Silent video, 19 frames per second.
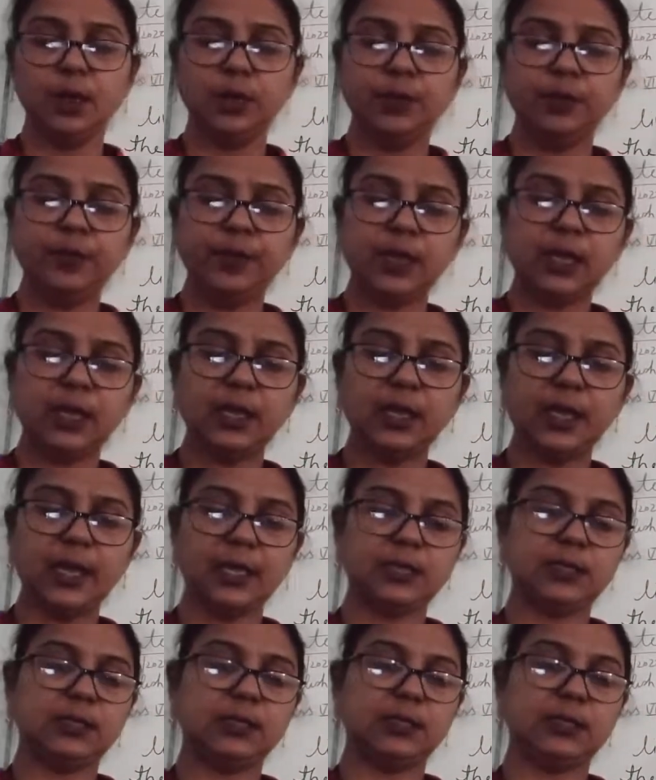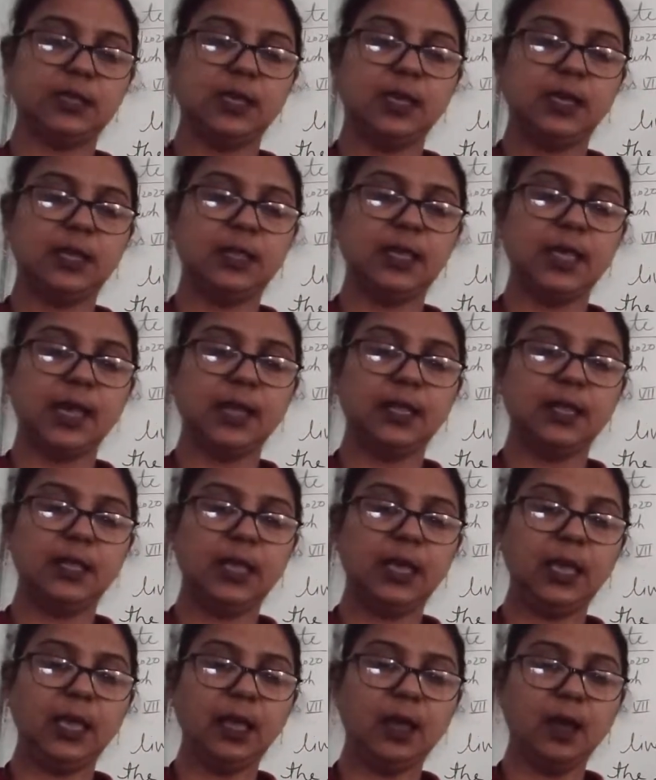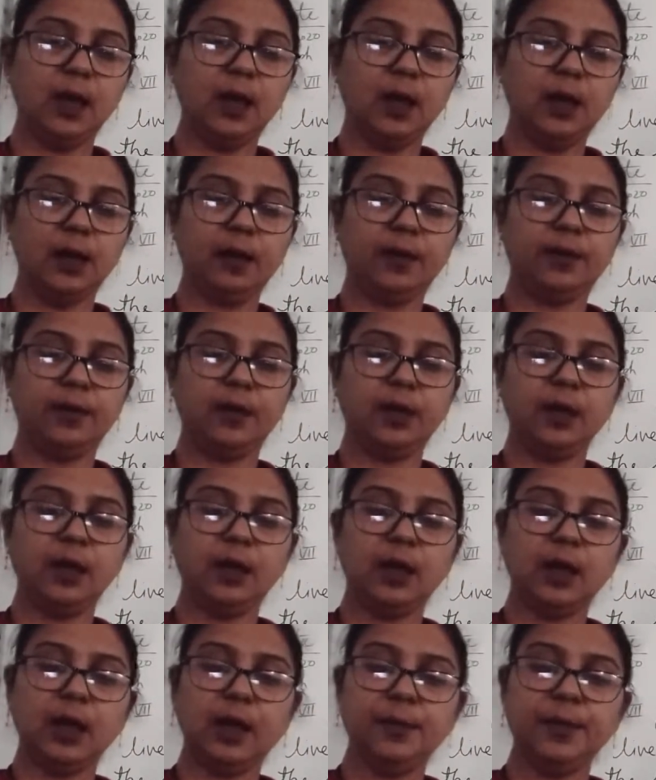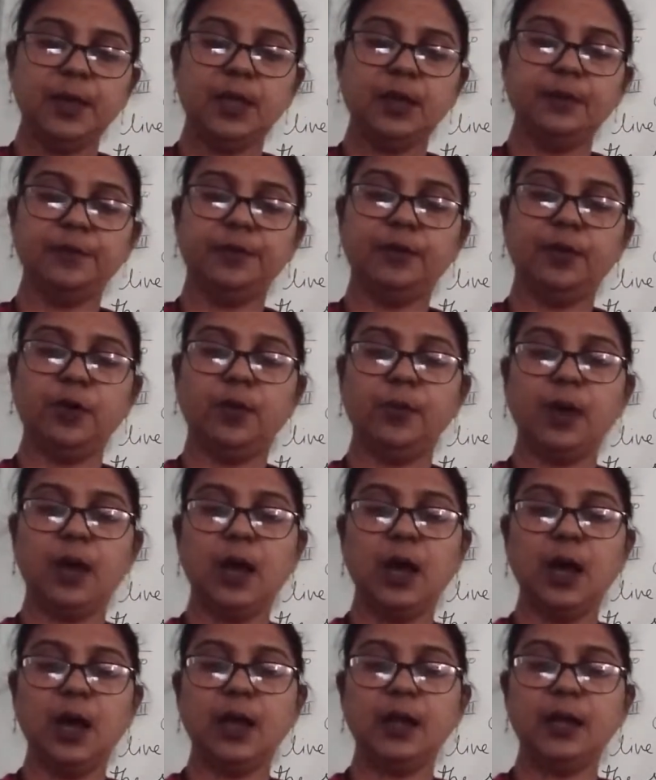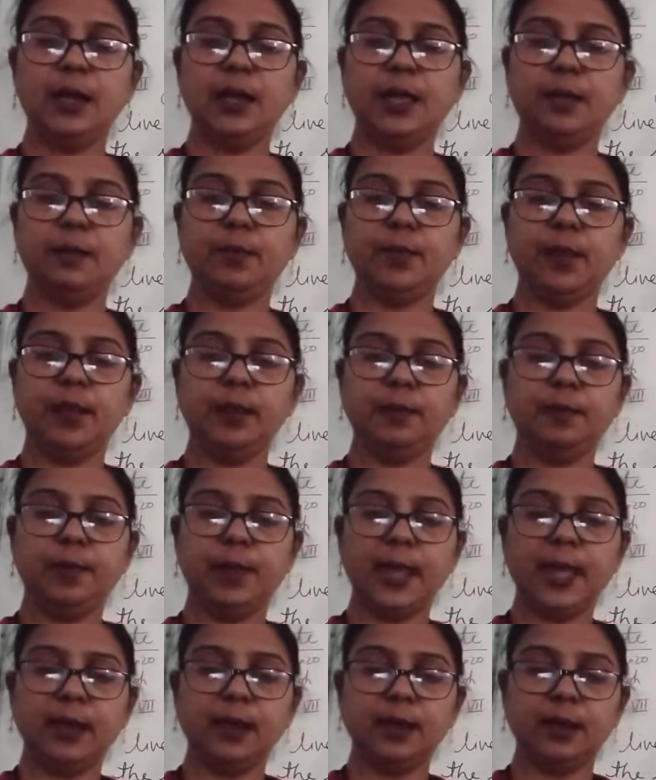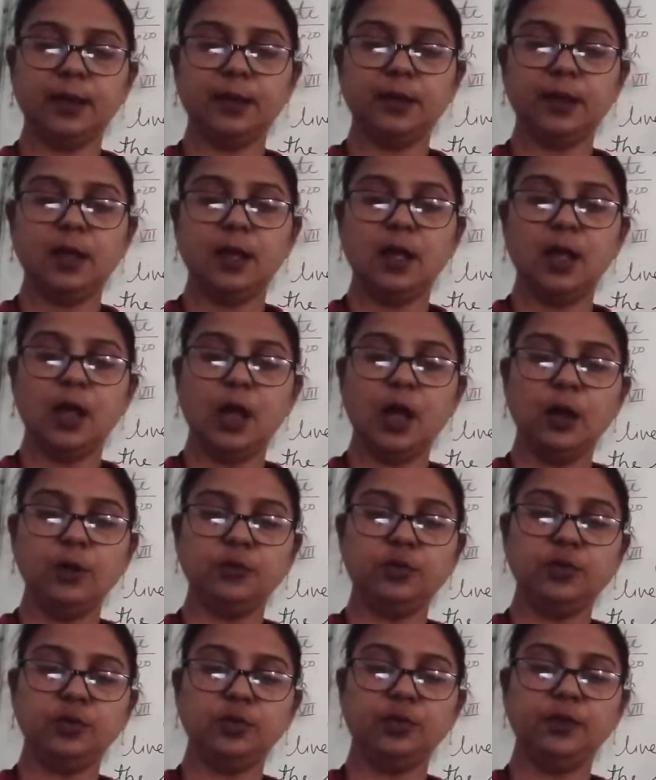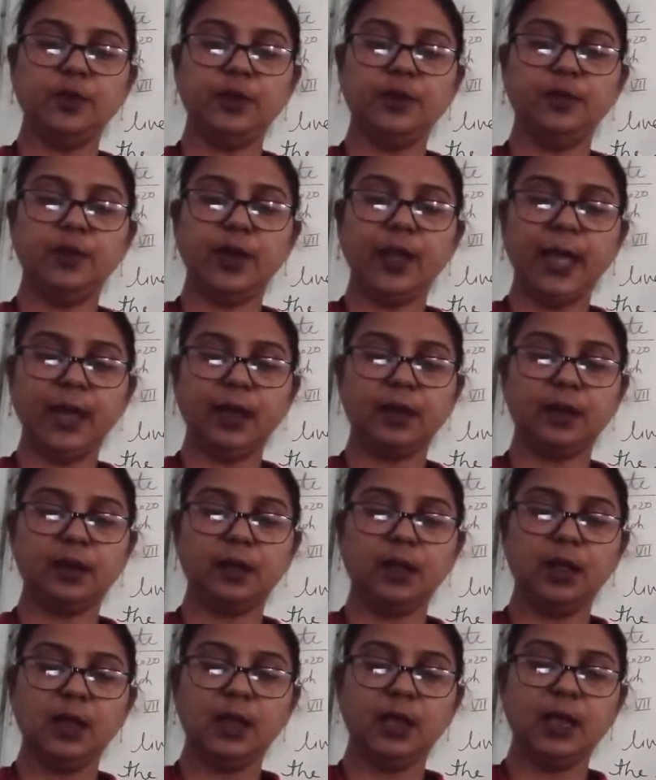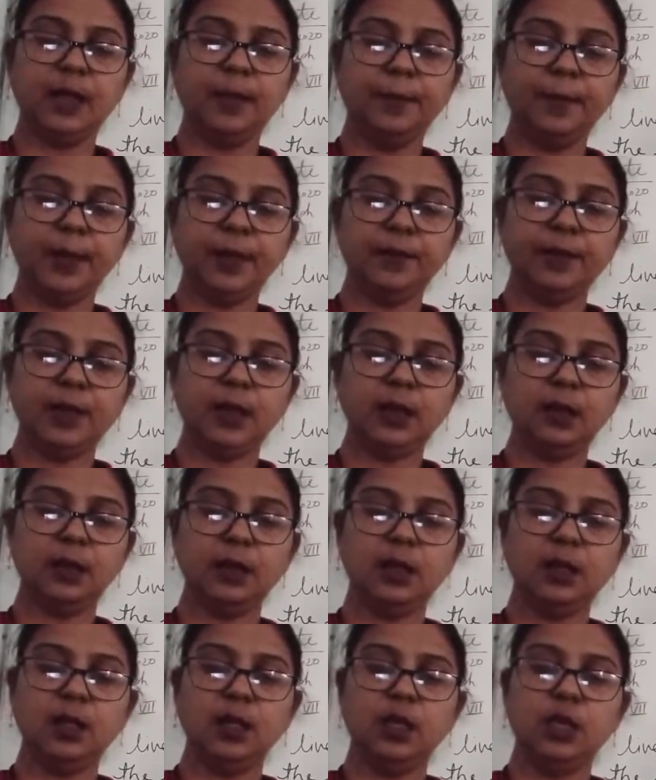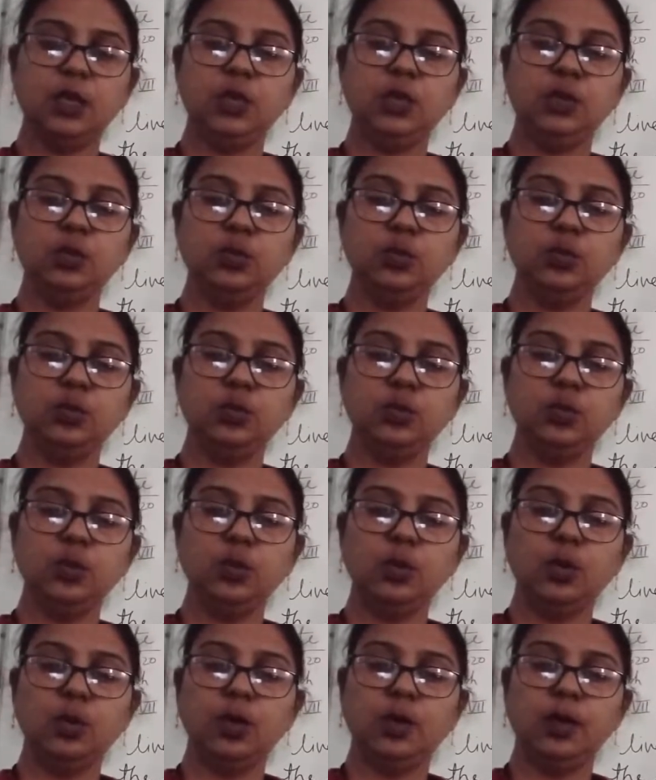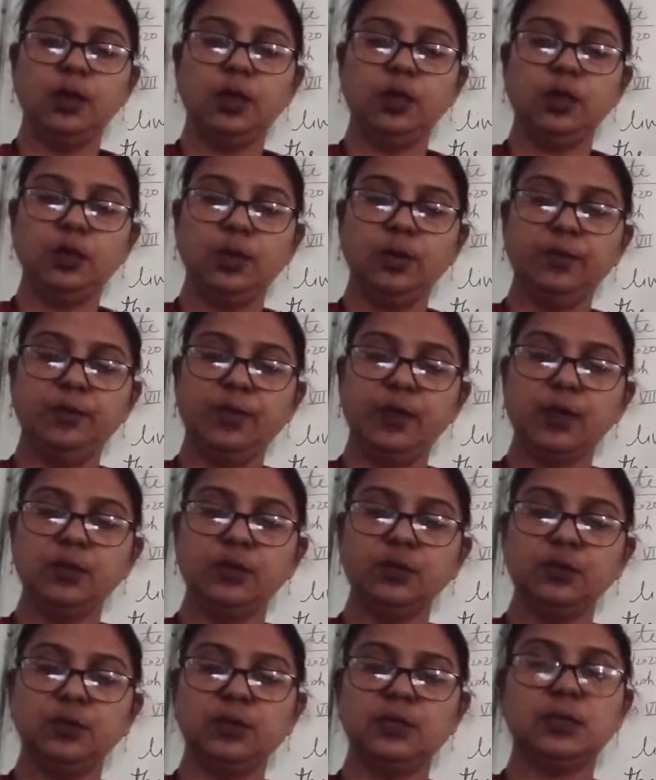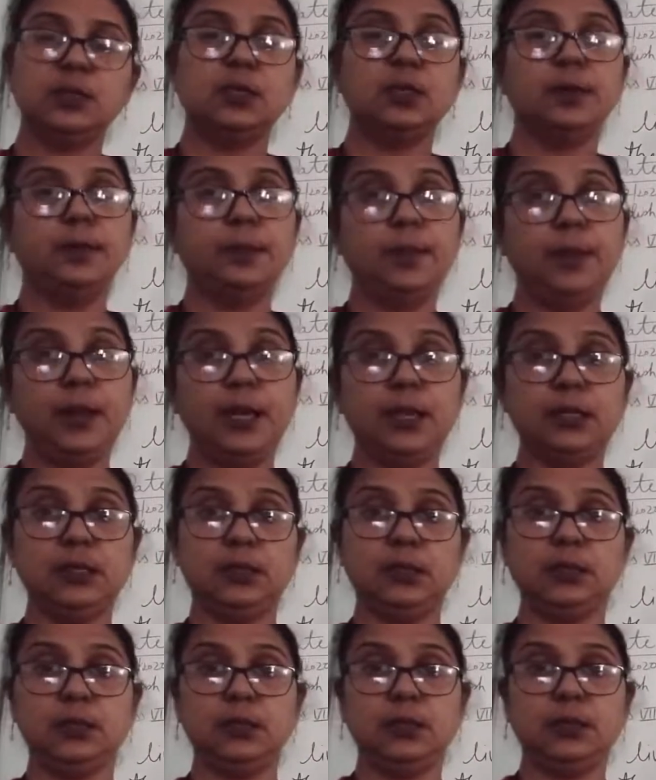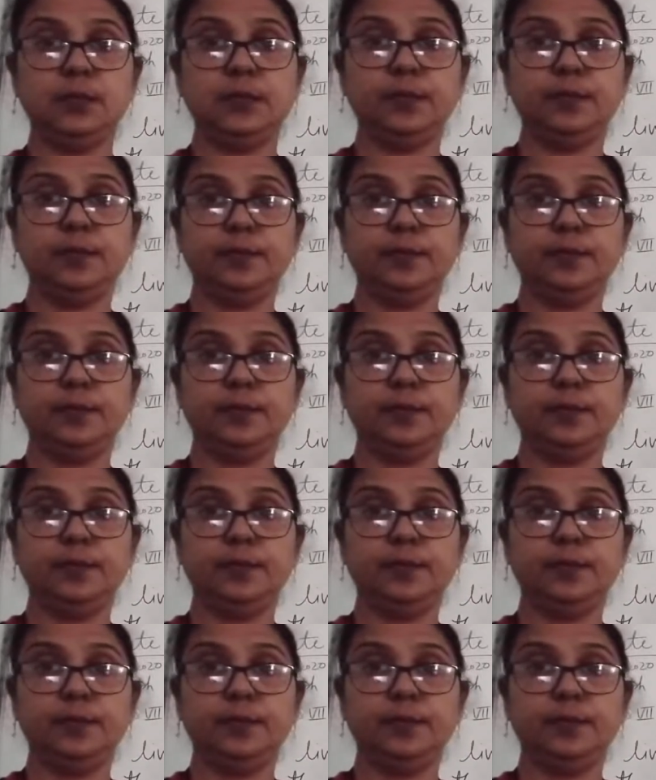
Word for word: We guess that they are coming from our neighboring planet. How should we react? Number one, you, your views please.